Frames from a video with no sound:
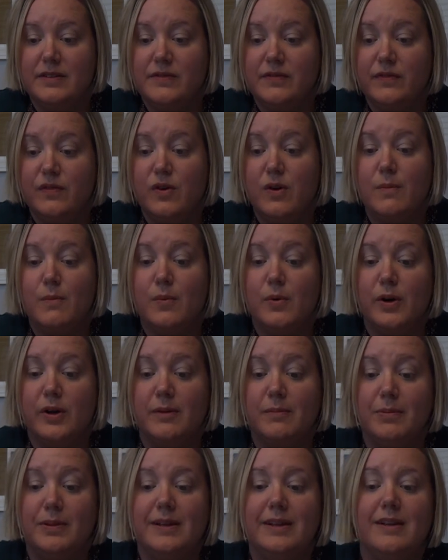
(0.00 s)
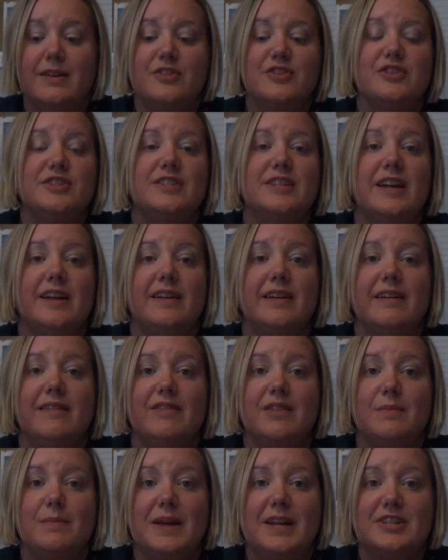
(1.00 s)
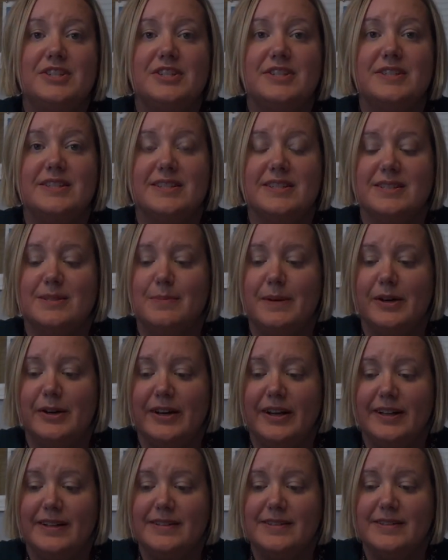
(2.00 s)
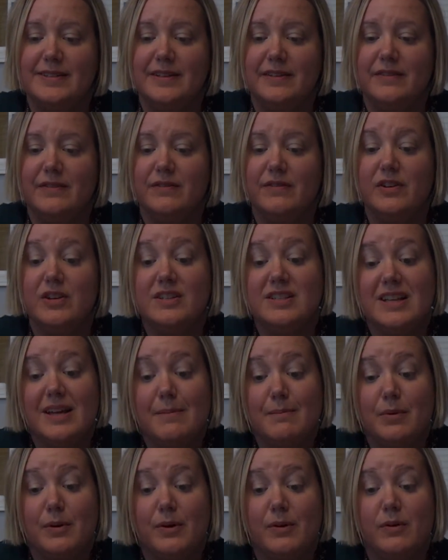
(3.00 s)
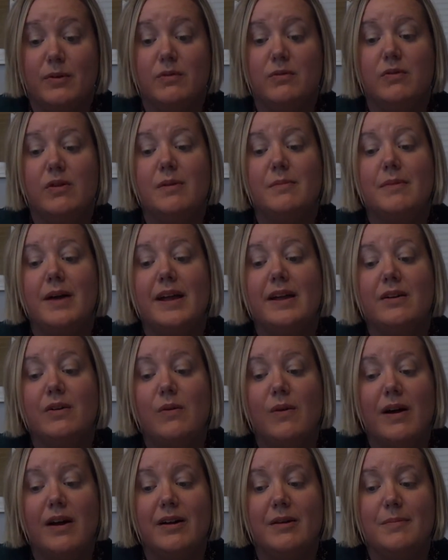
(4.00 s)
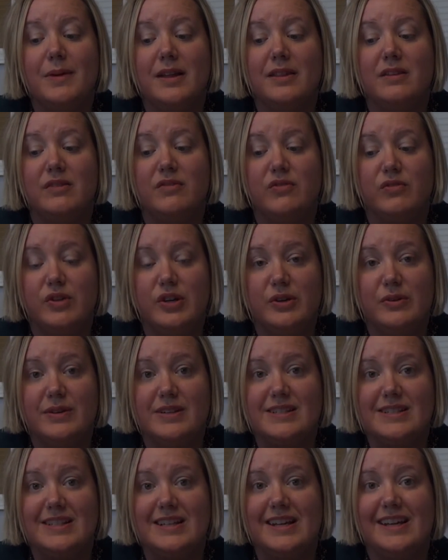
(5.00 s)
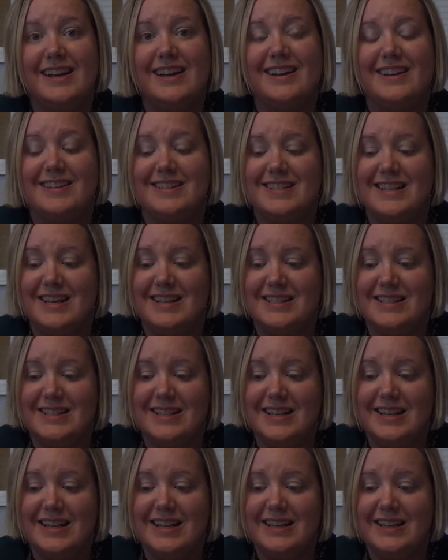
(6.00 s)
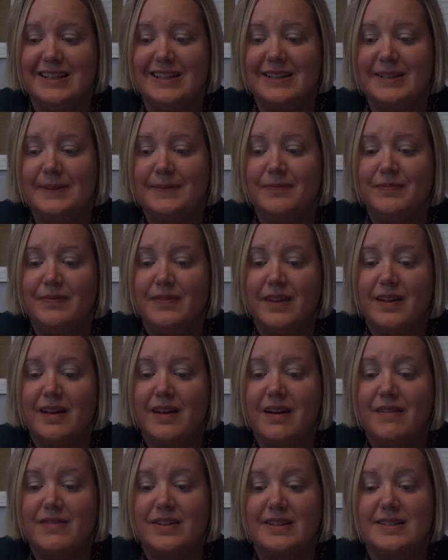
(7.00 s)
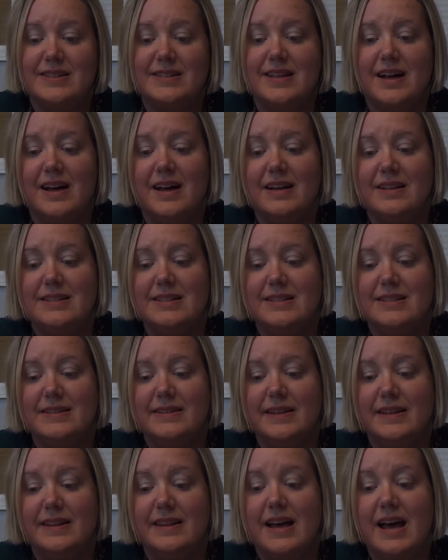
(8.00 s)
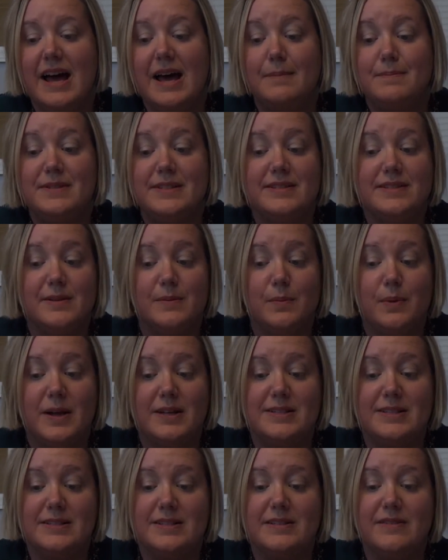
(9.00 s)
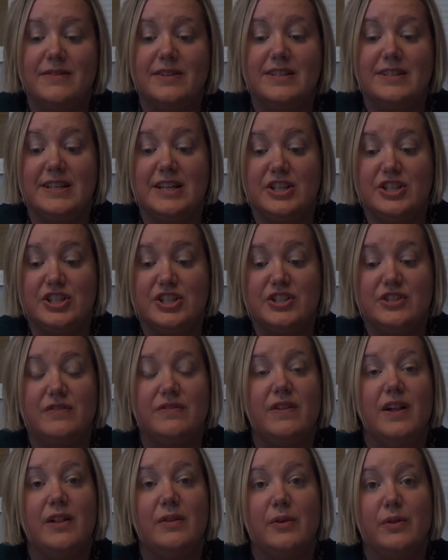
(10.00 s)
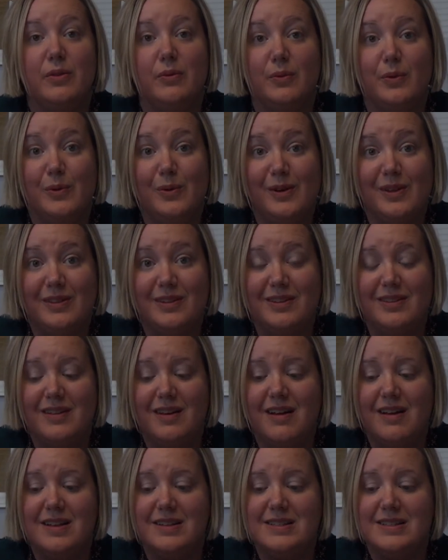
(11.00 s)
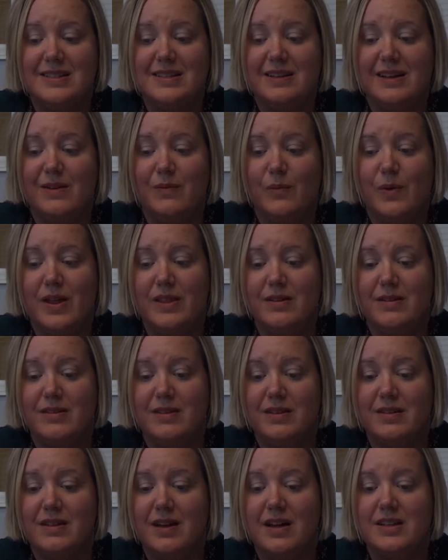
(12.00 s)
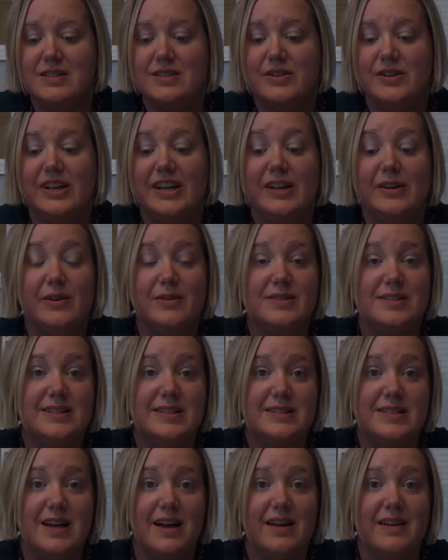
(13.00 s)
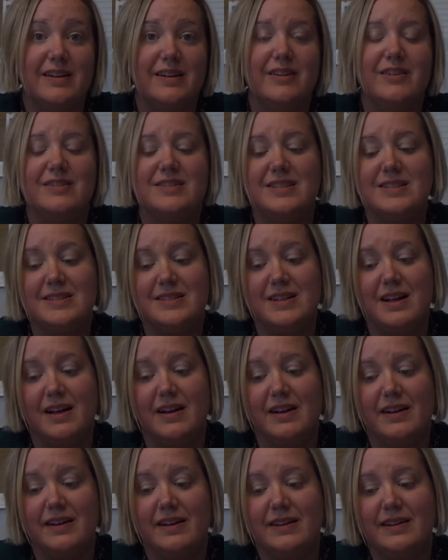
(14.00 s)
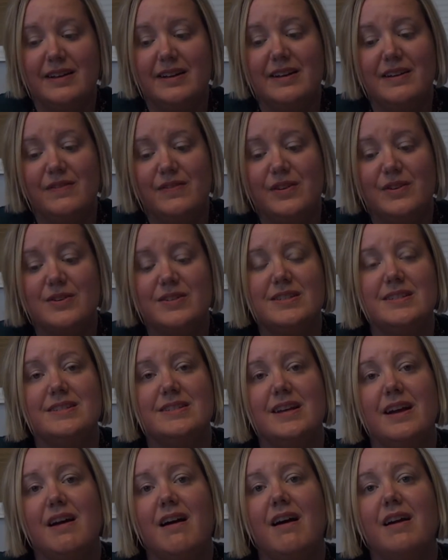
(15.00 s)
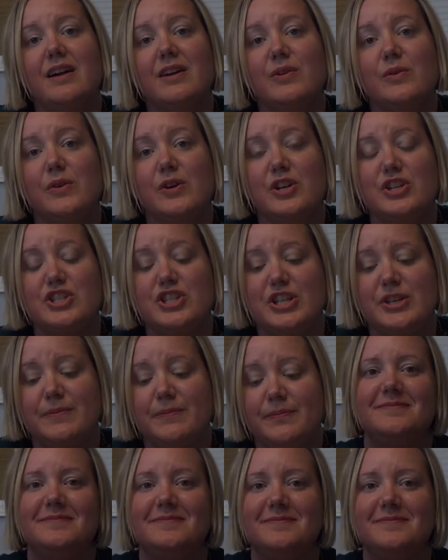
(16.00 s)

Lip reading: for a more complete understanding of the patient's experience. For example, one might inquire about the frequency and intensity of these thoughts, the absence or presence of intention to follow through on the thoughts, and whether the thoughts are egosyntonic or dystonic, and if there is a psychotic origin.